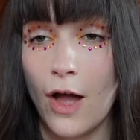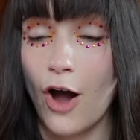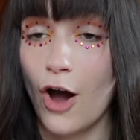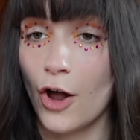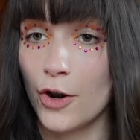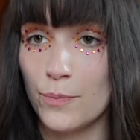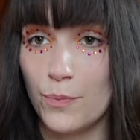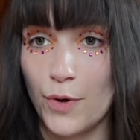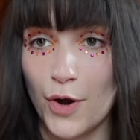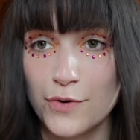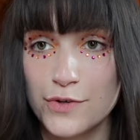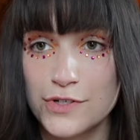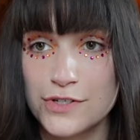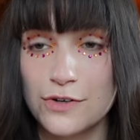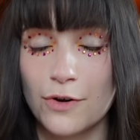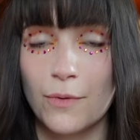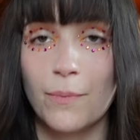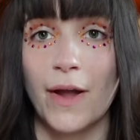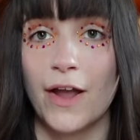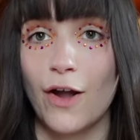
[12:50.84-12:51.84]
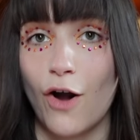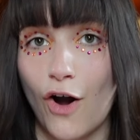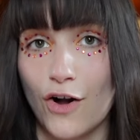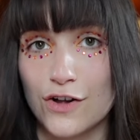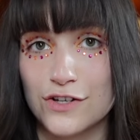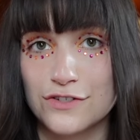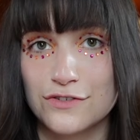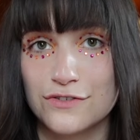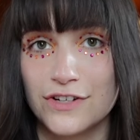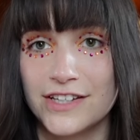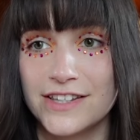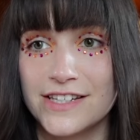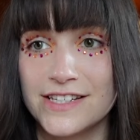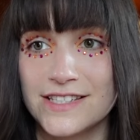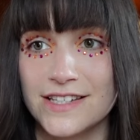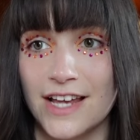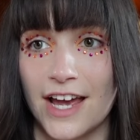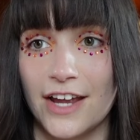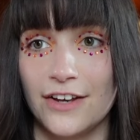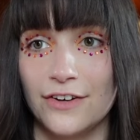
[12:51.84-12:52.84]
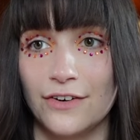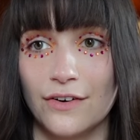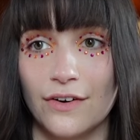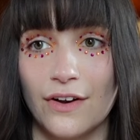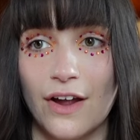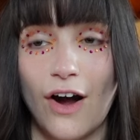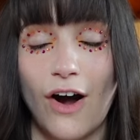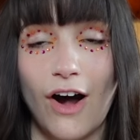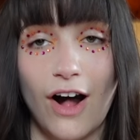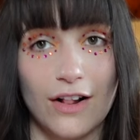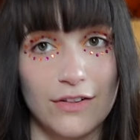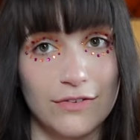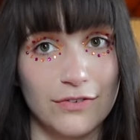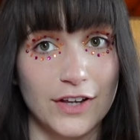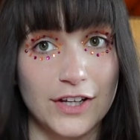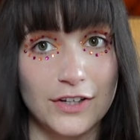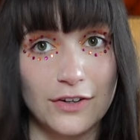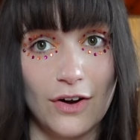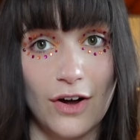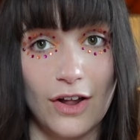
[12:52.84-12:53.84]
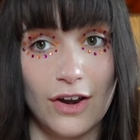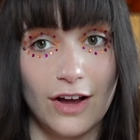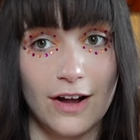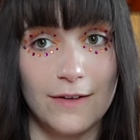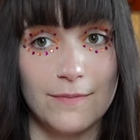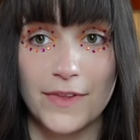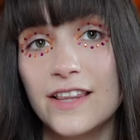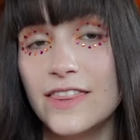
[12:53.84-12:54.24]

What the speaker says: on a poster by Austrian designer Alfred Roller.